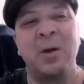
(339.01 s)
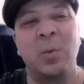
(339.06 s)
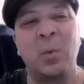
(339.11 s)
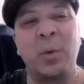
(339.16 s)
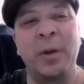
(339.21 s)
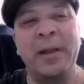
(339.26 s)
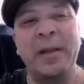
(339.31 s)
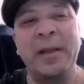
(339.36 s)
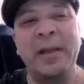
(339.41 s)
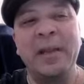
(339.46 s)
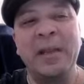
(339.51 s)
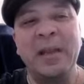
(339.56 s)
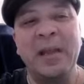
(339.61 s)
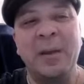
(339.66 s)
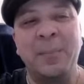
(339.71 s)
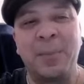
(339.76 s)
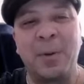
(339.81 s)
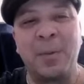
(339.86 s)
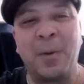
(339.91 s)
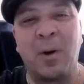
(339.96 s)
We
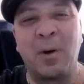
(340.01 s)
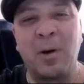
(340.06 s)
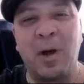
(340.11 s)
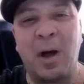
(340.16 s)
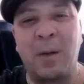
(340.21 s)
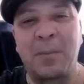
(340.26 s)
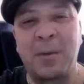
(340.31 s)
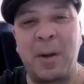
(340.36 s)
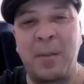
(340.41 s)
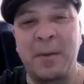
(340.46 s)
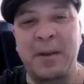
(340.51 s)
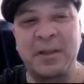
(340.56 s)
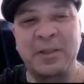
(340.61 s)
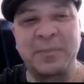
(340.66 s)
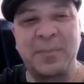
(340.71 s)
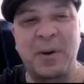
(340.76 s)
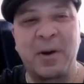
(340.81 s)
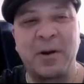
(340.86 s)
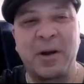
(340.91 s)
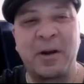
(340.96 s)
promote upcoming
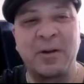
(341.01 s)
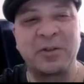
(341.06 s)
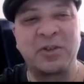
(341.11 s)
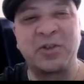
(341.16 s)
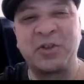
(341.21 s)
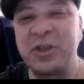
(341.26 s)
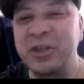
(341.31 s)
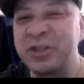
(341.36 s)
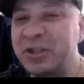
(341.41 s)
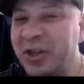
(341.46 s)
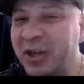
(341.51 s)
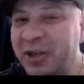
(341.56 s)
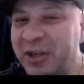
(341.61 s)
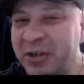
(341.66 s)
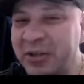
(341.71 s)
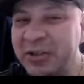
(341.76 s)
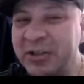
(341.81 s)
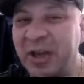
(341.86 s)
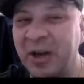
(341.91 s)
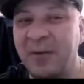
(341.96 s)
aspiring artists just like
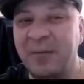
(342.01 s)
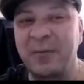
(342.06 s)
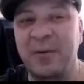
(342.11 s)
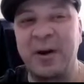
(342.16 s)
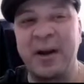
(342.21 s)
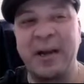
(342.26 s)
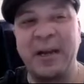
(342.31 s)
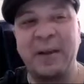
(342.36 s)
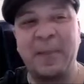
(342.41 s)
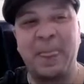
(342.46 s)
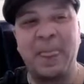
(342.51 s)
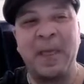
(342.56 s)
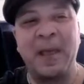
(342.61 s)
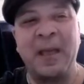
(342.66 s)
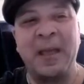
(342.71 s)
yourself, right?